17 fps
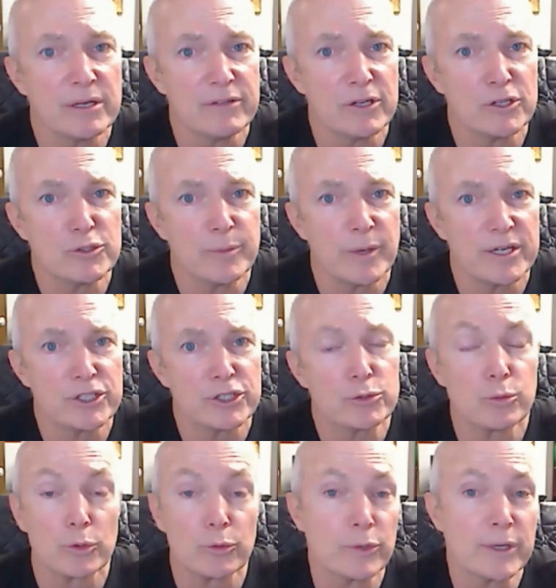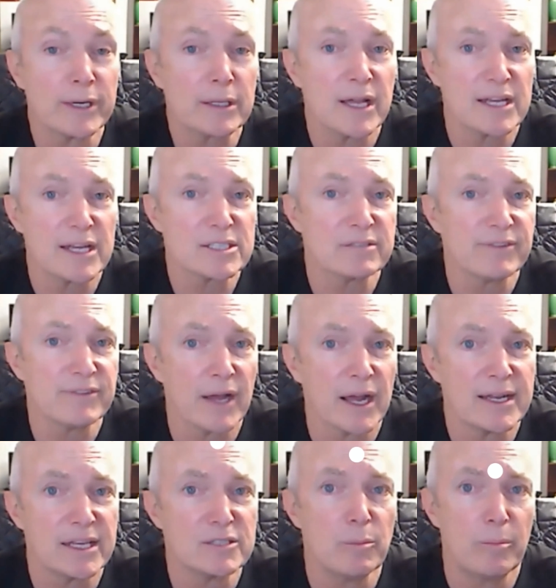of those patients were
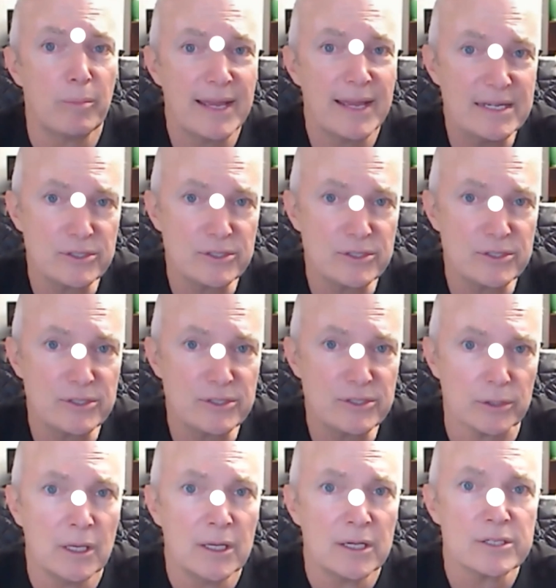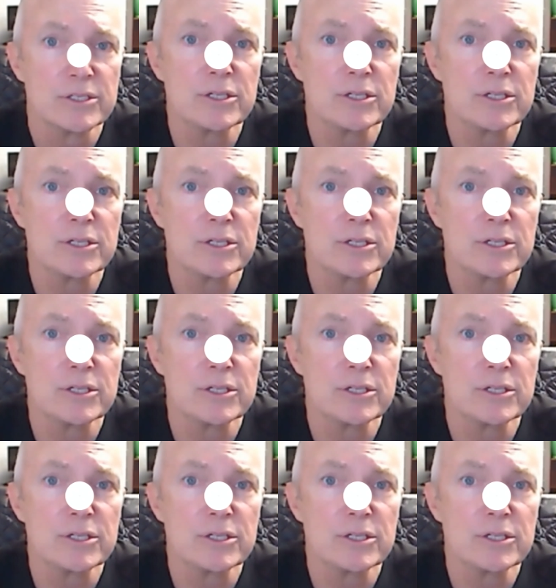reclassified as basal